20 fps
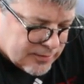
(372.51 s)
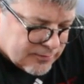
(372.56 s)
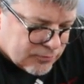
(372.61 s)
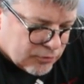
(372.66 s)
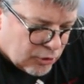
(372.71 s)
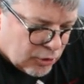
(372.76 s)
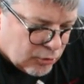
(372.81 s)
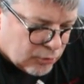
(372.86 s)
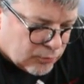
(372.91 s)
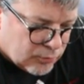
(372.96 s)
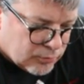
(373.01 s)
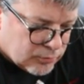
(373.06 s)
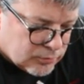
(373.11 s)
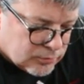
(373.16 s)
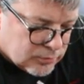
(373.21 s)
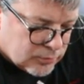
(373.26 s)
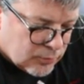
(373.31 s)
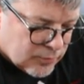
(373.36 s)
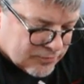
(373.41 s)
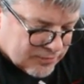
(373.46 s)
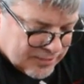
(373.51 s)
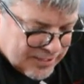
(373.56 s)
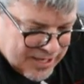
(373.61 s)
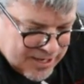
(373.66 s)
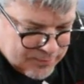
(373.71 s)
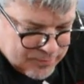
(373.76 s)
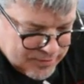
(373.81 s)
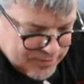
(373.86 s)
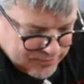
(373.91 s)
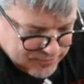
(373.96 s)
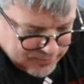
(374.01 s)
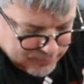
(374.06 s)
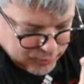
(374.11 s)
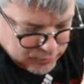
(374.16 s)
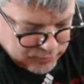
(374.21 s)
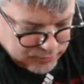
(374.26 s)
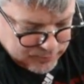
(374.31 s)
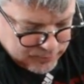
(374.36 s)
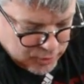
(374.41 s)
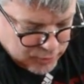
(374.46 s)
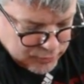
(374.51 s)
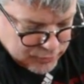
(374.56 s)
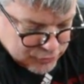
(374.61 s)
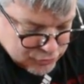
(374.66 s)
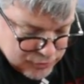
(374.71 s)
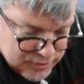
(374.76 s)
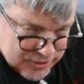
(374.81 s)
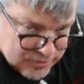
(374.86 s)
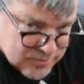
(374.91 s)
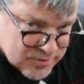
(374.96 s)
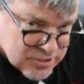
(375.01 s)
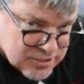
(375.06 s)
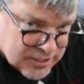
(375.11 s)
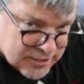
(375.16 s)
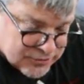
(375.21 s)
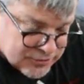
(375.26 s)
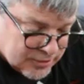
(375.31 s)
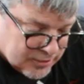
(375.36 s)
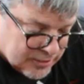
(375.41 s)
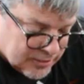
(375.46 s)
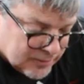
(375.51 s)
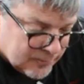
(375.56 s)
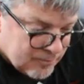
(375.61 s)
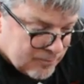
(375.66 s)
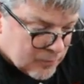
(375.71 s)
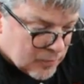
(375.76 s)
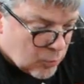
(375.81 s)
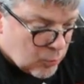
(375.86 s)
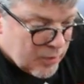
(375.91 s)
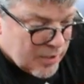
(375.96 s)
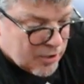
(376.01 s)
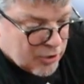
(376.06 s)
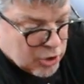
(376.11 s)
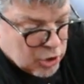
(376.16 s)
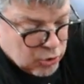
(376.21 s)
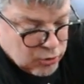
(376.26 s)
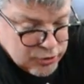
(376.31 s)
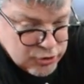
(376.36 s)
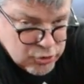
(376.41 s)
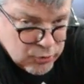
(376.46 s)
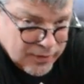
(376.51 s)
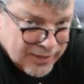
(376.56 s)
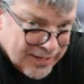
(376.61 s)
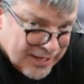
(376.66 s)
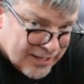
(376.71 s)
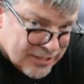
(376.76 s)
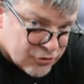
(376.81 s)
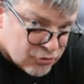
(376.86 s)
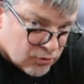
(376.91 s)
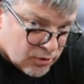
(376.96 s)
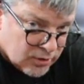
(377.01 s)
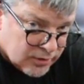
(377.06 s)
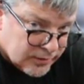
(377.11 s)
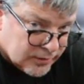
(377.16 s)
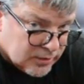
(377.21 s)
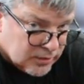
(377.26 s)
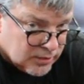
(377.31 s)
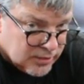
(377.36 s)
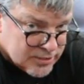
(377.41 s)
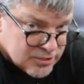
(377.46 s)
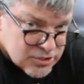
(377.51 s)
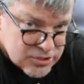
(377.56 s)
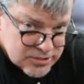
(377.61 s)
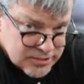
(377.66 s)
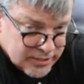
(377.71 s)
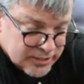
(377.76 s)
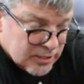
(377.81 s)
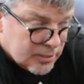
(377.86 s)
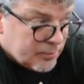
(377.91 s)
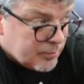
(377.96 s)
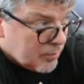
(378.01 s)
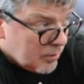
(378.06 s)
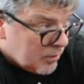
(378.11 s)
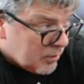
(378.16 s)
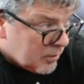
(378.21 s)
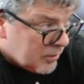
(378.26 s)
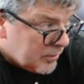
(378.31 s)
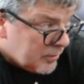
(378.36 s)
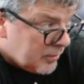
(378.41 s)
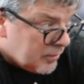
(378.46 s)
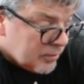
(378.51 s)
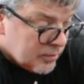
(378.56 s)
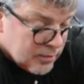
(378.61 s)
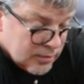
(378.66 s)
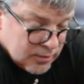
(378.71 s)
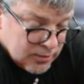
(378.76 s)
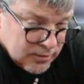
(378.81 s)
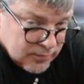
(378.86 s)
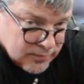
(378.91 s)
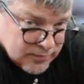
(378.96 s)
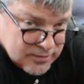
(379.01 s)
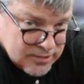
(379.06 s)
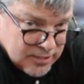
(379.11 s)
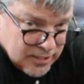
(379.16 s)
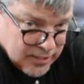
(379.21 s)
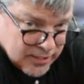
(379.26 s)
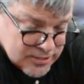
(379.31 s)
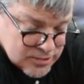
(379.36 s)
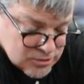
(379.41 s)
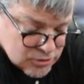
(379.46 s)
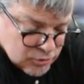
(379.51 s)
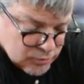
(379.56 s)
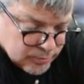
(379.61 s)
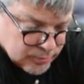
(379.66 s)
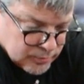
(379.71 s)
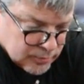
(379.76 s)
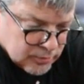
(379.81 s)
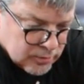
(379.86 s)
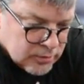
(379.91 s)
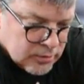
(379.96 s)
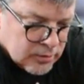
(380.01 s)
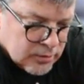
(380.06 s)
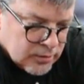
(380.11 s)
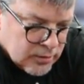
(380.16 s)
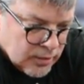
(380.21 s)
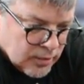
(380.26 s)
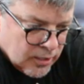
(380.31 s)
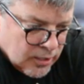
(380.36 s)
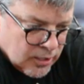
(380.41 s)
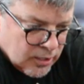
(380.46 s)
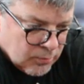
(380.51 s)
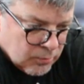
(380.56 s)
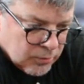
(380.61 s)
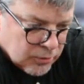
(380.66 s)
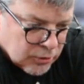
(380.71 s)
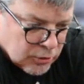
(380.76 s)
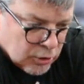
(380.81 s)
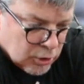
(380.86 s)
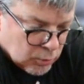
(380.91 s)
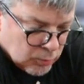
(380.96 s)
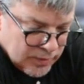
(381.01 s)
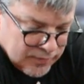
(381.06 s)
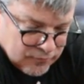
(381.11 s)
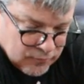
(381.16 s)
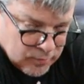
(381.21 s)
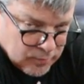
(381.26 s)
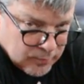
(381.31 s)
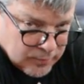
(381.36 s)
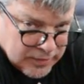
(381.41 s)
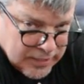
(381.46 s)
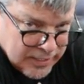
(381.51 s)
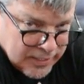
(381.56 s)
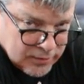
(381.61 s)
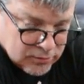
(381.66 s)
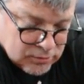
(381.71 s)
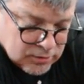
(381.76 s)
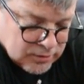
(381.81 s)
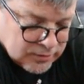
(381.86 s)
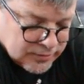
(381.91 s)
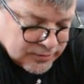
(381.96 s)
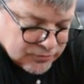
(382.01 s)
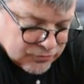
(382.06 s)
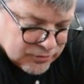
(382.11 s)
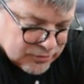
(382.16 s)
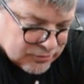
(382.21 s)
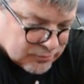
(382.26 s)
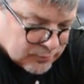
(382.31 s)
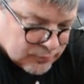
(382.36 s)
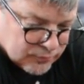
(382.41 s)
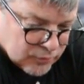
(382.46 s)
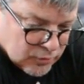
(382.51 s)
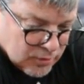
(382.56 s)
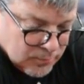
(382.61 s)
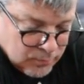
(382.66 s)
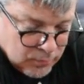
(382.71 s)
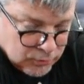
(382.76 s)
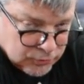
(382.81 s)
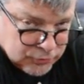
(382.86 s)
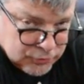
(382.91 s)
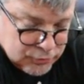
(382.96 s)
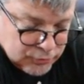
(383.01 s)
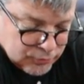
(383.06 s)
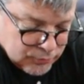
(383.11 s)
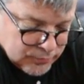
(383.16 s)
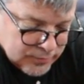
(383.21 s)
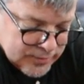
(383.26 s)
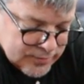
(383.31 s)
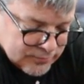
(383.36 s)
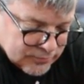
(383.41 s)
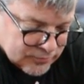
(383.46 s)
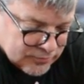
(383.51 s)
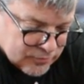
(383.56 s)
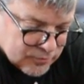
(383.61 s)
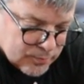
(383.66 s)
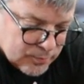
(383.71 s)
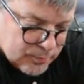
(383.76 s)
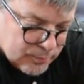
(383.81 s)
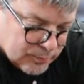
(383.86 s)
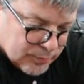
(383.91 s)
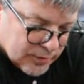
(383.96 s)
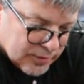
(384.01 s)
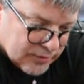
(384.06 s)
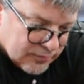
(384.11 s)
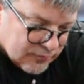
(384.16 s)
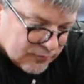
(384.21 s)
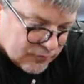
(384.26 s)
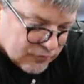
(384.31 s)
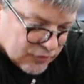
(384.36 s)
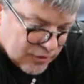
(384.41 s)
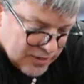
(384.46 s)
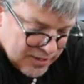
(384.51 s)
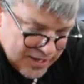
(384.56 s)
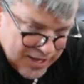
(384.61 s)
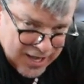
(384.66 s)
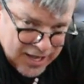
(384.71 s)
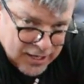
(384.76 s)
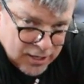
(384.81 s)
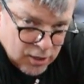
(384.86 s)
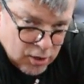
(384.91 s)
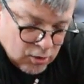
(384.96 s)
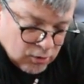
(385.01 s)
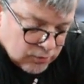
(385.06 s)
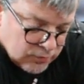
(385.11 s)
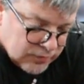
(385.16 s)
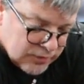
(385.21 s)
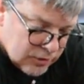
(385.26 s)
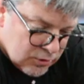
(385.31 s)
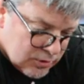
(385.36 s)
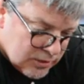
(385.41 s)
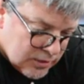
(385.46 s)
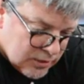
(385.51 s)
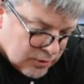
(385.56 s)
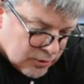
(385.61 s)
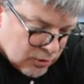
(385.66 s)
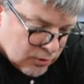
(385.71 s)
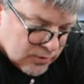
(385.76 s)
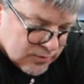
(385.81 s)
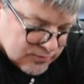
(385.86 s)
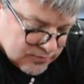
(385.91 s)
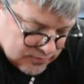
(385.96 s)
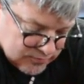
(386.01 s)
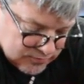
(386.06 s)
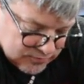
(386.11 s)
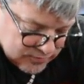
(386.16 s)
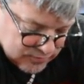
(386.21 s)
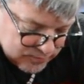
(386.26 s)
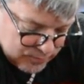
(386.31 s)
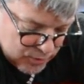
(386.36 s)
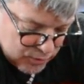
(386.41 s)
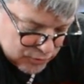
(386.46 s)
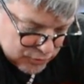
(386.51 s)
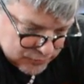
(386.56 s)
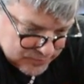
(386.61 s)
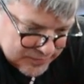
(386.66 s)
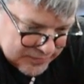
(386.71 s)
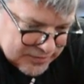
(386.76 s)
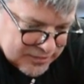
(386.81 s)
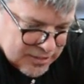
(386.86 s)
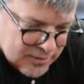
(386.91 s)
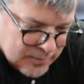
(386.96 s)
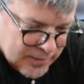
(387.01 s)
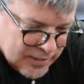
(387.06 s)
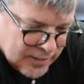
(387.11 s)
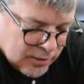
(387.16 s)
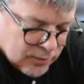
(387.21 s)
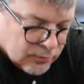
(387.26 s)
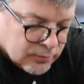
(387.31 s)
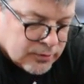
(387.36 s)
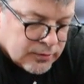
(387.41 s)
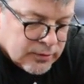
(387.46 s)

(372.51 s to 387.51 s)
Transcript: So, what's going to happen is I'm pulling the motor and transmission out today. We are going to a hydraulic clutch setup on the TI Super. We're going away from the mechanical clutch system for a multitude of reasons. But for now, the only thing you need to know is this motor's about to come out.